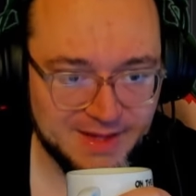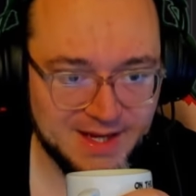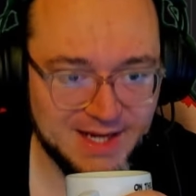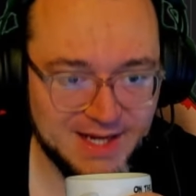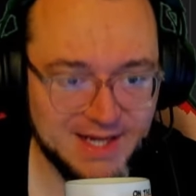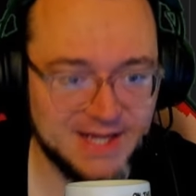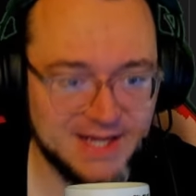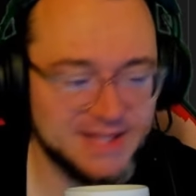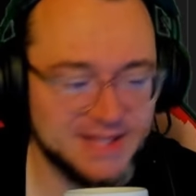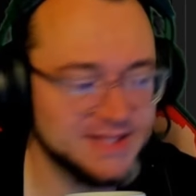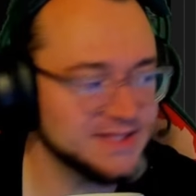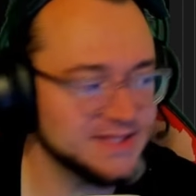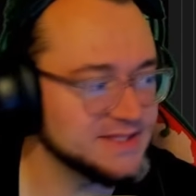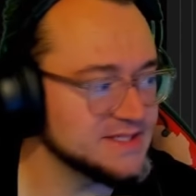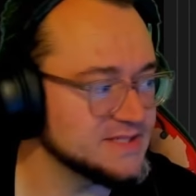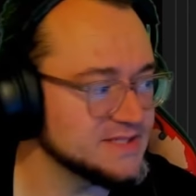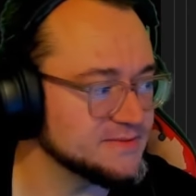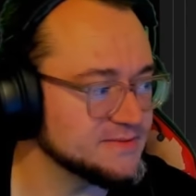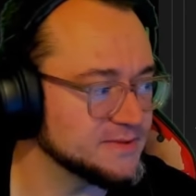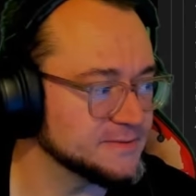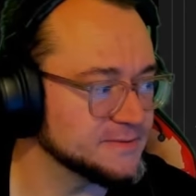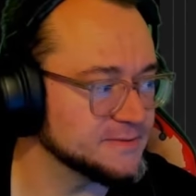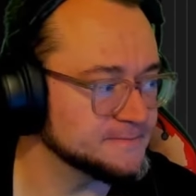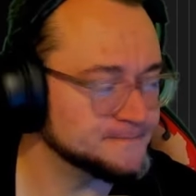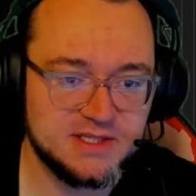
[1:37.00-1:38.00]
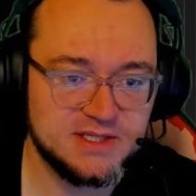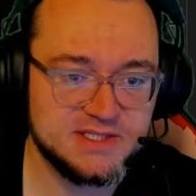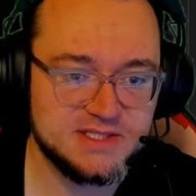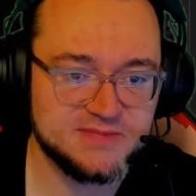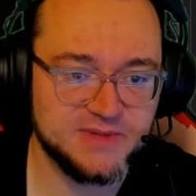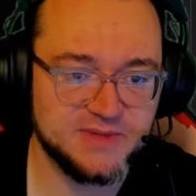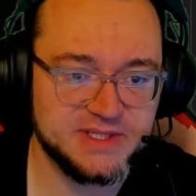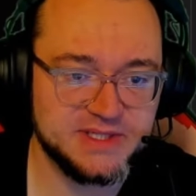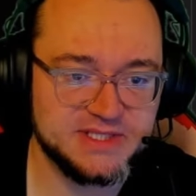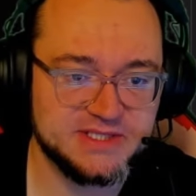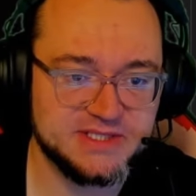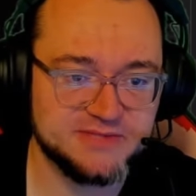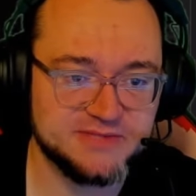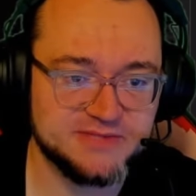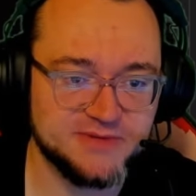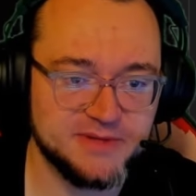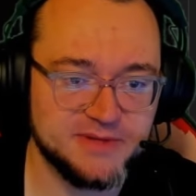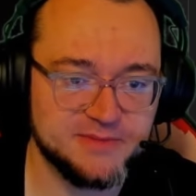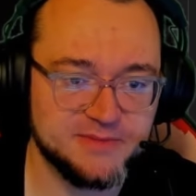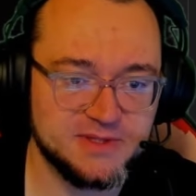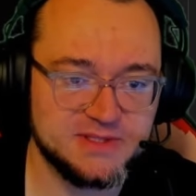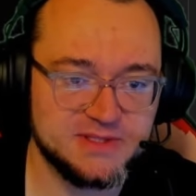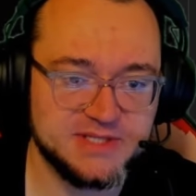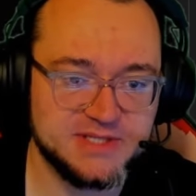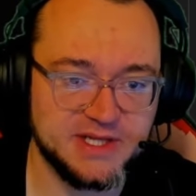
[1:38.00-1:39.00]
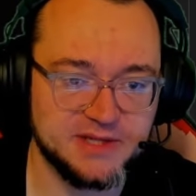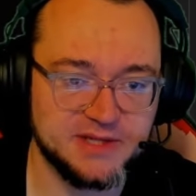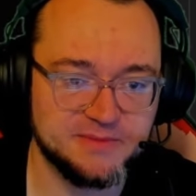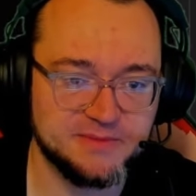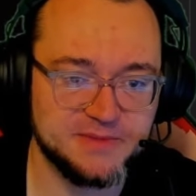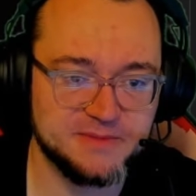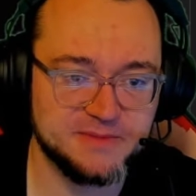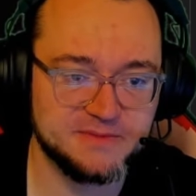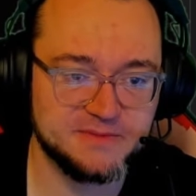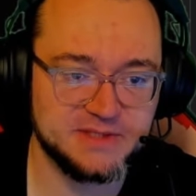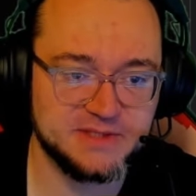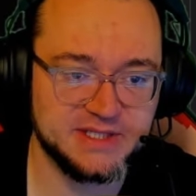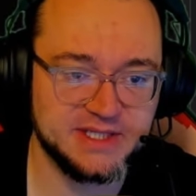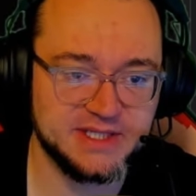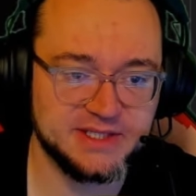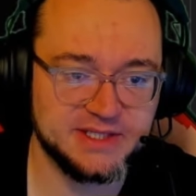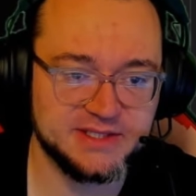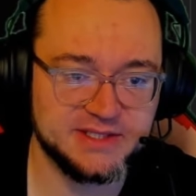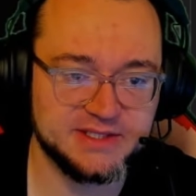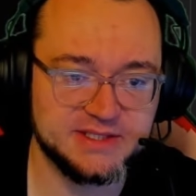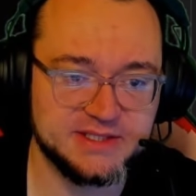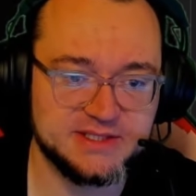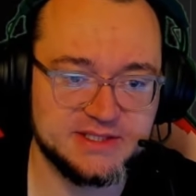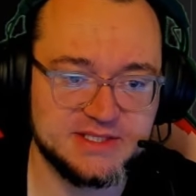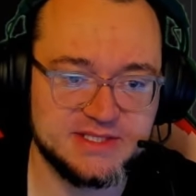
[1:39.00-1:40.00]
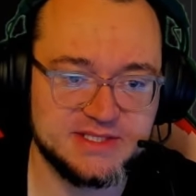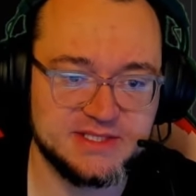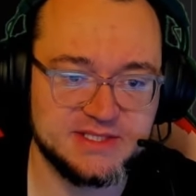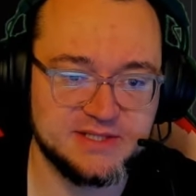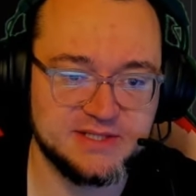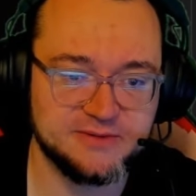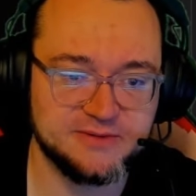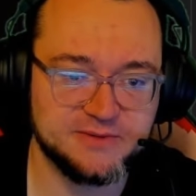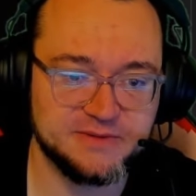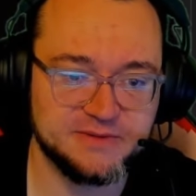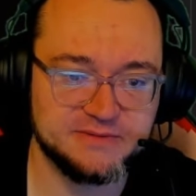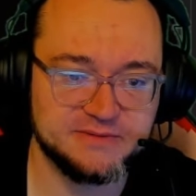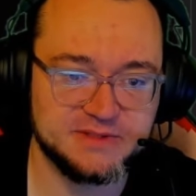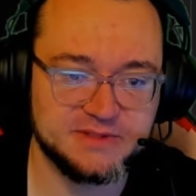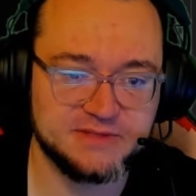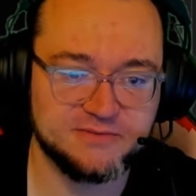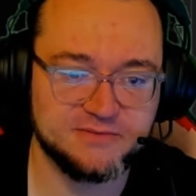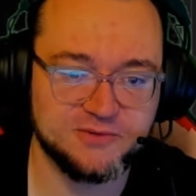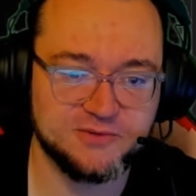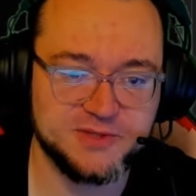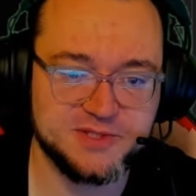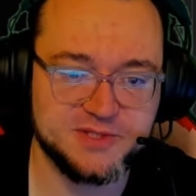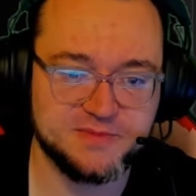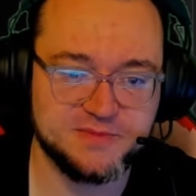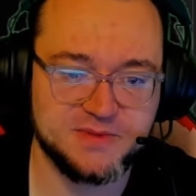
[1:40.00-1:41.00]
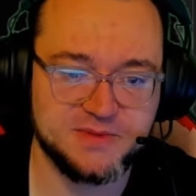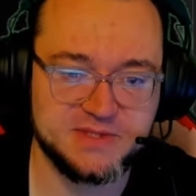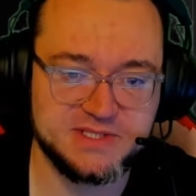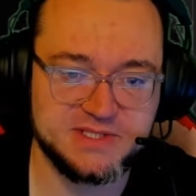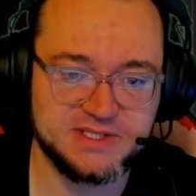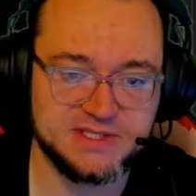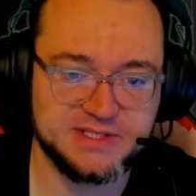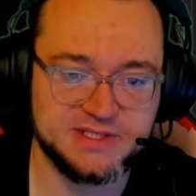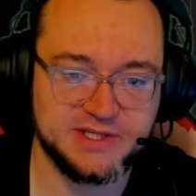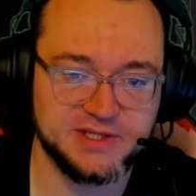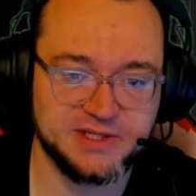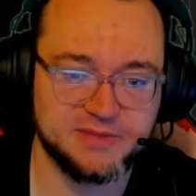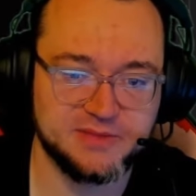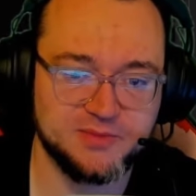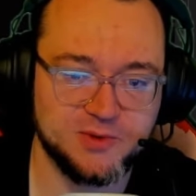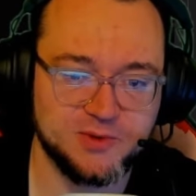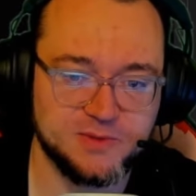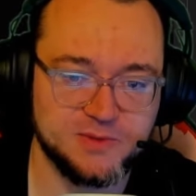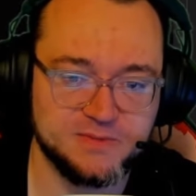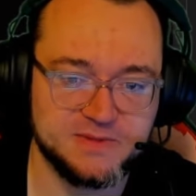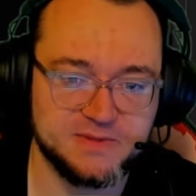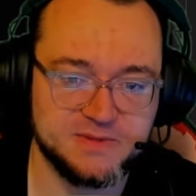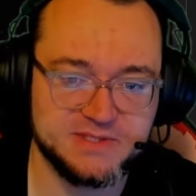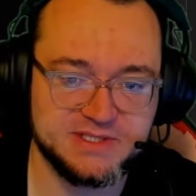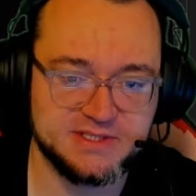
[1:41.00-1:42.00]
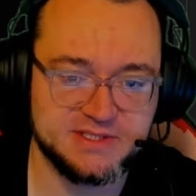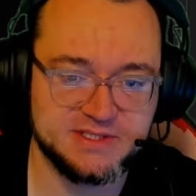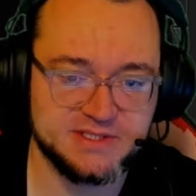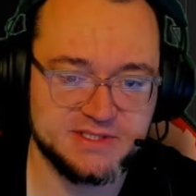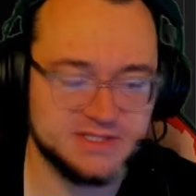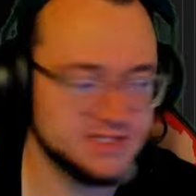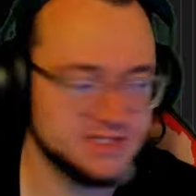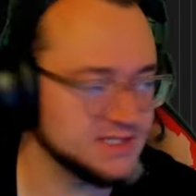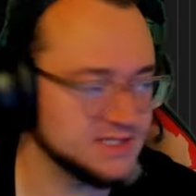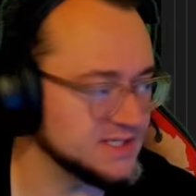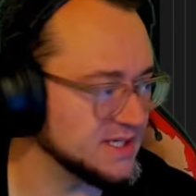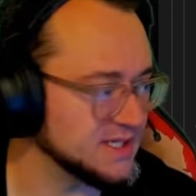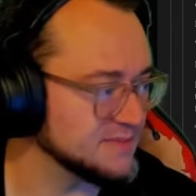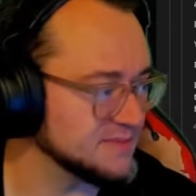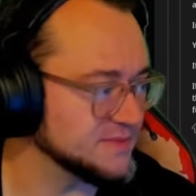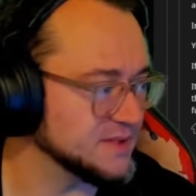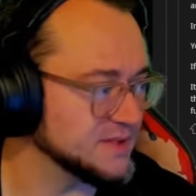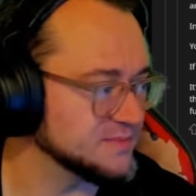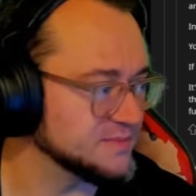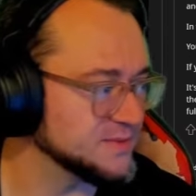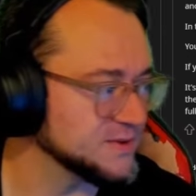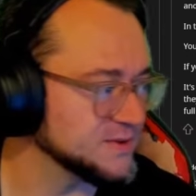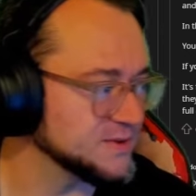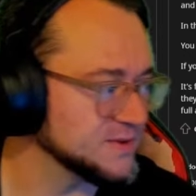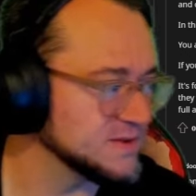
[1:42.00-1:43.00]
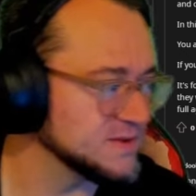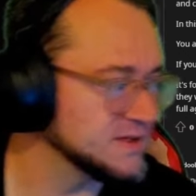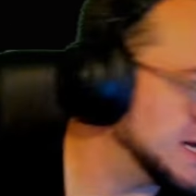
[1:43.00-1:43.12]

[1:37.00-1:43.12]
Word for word: Uh, I like this one. A sweaty streamer telling people to get good. This is the equivalent of a rich person telling a poor person just to stop being poor.